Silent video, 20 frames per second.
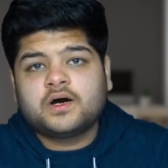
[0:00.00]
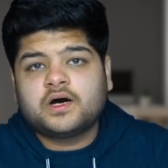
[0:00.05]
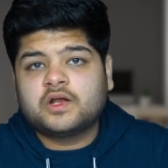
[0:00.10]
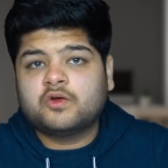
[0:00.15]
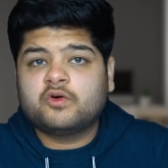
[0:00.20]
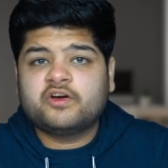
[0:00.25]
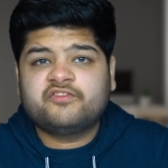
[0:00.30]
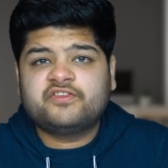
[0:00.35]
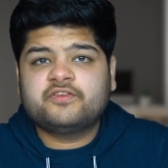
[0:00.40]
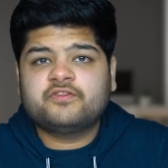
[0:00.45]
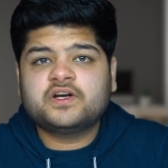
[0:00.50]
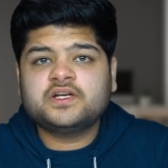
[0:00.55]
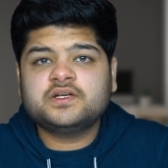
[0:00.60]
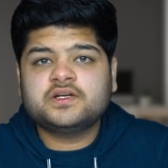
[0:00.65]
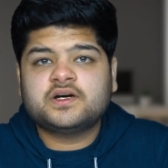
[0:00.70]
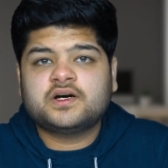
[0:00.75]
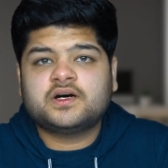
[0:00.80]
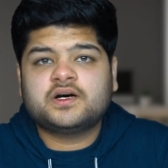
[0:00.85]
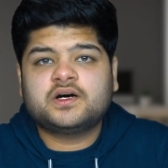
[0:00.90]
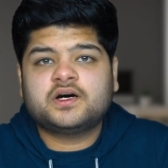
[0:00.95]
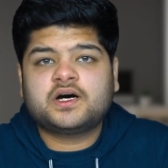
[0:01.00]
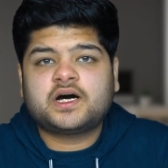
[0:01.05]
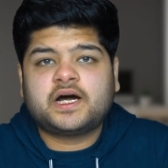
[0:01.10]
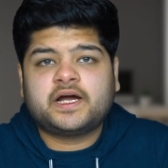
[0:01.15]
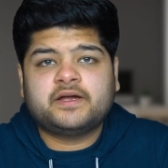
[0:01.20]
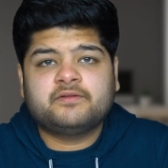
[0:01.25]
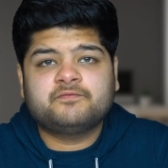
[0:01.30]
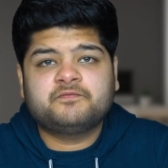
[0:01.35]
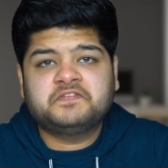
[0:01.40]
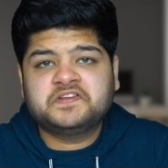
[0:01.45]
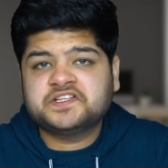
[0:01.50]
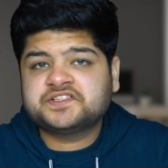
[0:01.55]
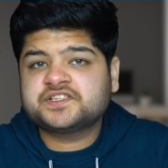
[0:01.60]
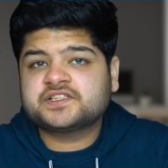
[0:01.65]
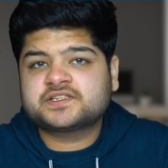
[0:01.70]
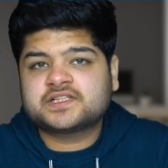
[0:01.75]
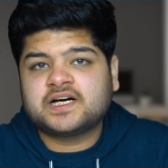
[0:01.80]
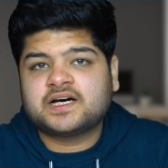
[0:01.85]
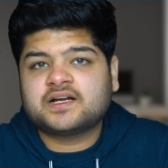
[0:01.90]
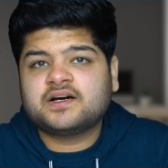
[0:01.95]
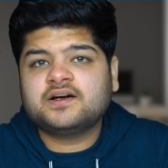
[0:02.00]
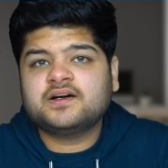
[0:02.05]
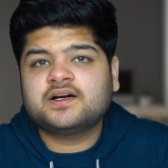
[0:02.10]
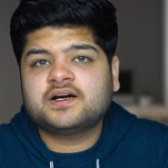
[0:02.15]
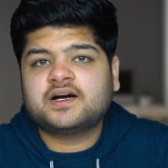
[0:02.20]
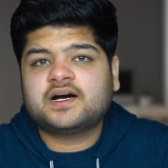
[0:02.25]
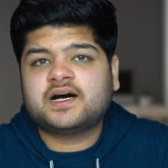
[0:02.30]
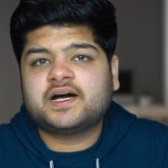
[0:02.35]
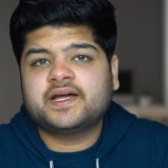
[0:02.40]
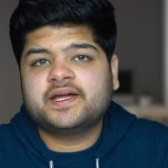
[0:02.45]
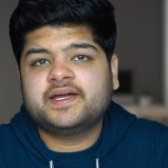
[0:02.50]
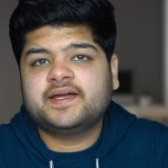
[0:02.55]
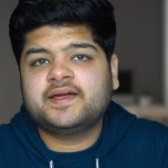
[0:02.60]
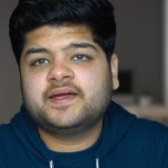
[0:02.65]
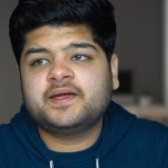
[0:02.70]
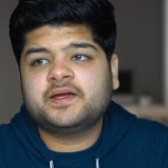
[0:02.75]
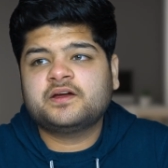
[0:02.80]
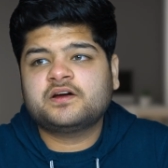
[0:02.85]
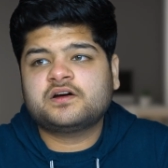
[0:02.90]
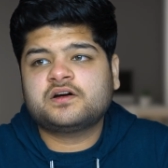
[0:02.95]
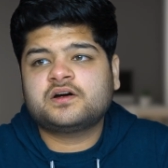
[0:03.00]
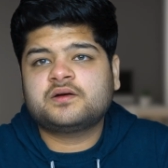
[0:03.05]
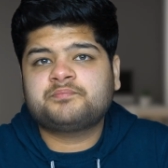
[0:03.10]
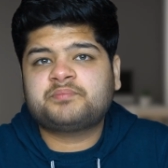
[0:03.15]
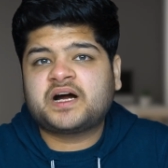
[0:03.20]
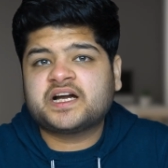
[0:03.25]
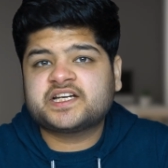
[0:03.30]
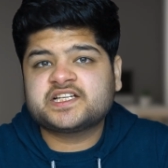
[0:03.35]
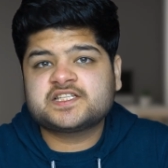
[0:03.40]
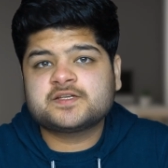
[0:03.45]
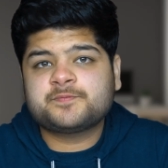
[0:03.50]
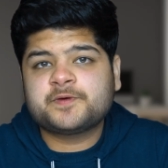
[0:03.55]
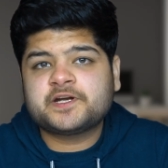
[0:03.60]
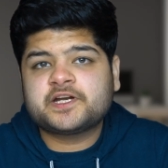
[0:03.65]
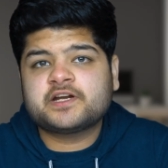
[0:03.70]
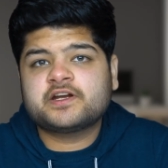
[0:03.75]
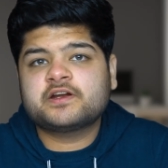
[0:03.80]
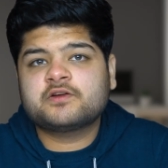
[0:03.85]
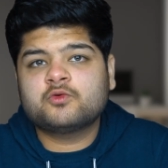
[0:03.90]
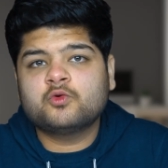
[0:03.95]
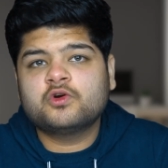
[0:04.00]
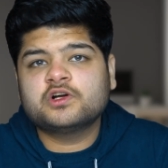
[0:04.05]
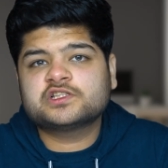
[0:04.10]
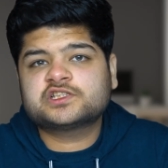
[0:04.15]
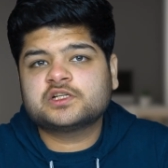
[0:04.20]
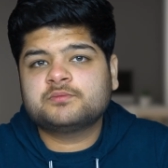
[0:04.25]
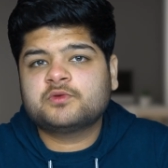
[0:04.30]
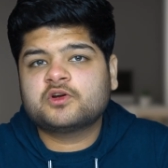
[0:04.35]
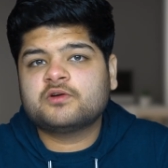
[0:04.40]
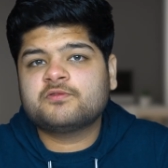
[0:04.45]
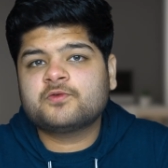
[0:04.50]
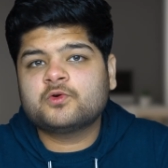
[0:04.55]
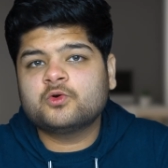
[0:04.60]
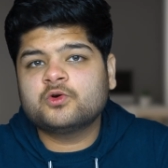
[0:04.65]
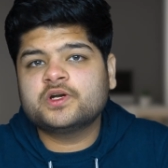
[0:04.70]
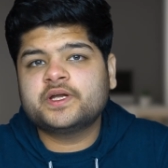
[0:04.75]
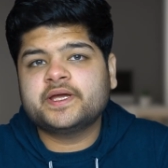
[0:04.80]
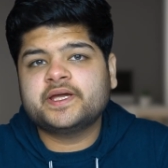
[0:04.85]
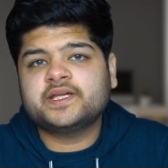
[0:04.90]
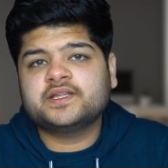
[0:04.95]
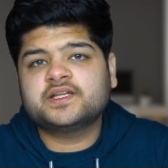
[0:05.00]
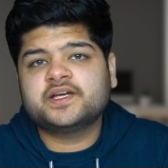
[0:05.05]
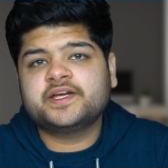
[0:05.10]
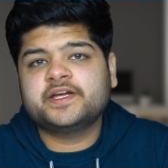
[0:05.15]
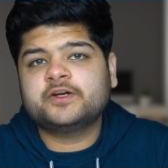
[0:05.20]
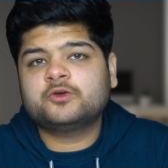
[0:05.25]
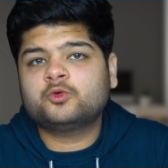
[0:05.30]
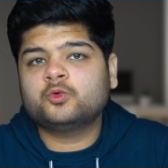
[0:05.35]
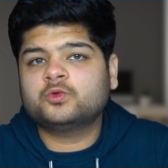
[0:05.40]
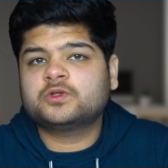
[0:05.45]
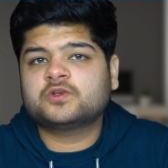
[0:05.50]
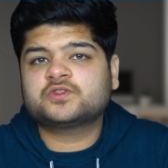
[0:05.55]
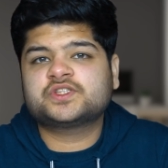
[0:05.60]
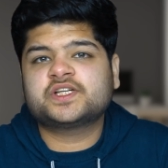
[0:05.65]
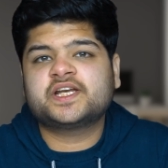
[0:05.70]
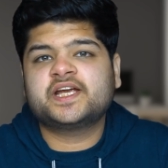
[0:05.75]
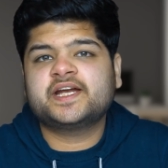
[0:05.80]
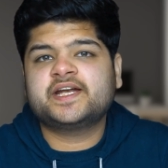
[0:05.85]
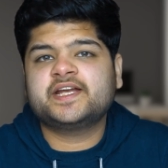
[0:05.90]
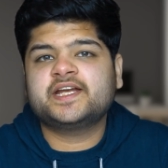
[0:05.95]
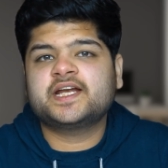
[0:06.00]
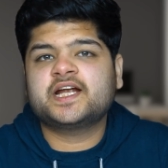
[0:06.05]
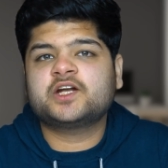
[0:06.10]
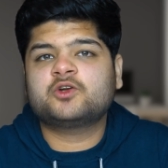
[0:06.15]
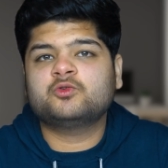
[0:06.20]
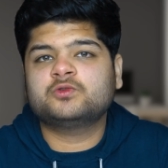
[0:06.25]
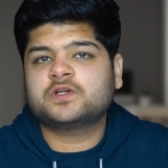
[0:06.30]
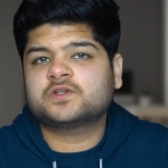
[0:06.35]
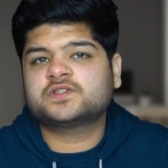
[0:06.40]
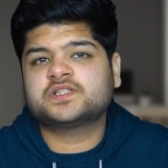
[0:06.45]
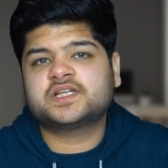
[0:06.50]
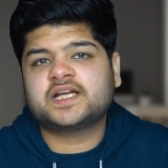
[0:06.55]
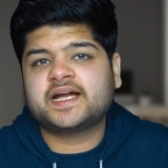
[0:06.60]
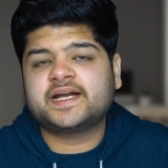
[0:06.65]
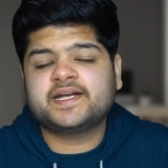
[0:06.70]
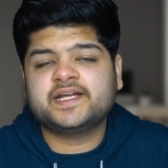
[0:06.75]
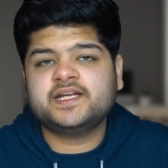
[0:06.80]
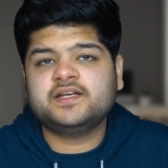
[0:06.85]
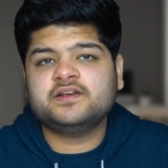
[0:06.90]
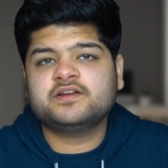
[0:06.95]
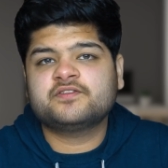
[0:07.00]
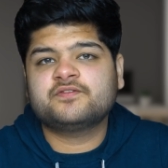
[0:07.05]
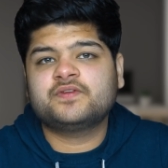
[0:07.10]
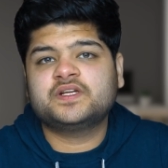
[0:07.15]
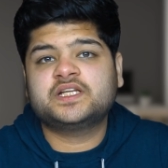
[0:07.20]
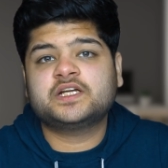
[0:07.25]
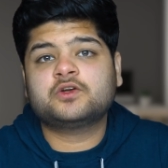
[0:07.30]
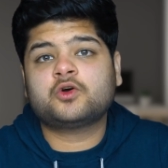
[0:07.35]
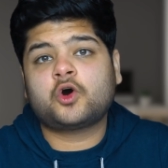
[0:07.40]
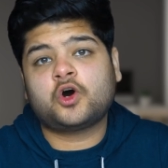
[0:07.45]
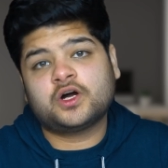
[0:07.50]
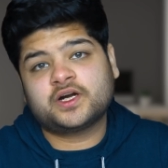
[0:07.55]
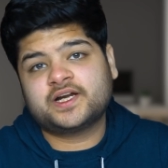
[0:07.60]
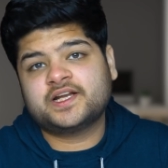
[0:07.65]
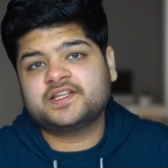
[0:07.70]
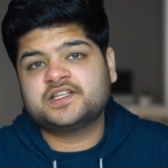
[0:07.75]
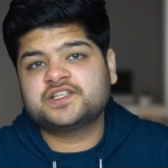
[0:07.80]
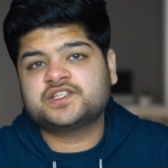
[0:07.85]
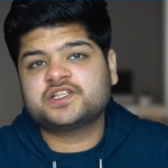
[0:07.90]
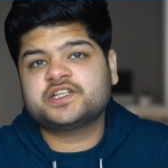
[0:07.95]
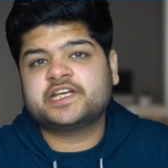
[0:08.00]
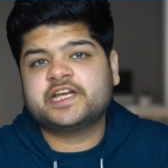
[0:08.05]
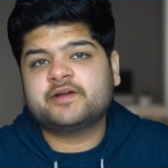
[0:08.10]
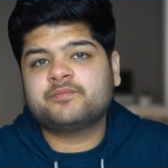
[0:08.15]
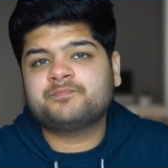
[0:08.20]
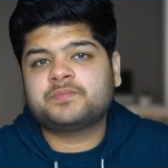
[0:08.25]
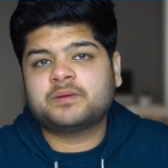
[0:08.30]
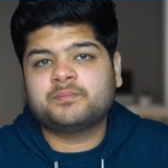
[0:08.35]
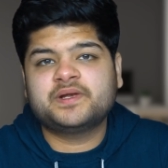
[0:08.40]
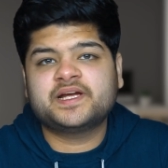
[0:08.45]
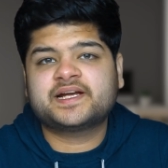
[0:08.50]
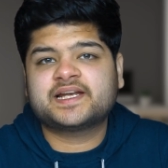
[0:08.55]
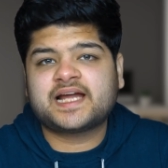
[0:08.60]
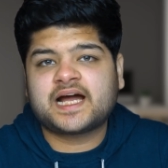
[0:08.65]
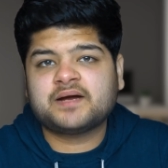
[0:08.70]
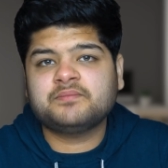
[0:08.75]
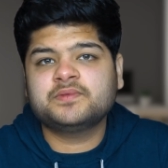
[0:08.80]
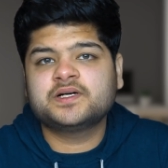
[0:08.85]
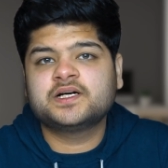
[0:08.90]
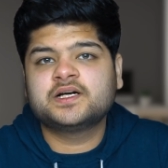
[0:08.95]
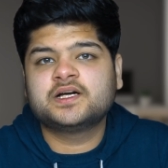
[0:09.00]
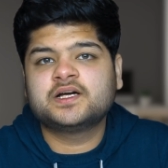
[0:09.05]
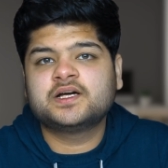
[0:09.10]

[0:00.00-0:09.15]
Hello everyone, I am Vidit Chitkara. I participated in Google Summer of Code in the year 2018 and 2019 with an organization named Public Lab.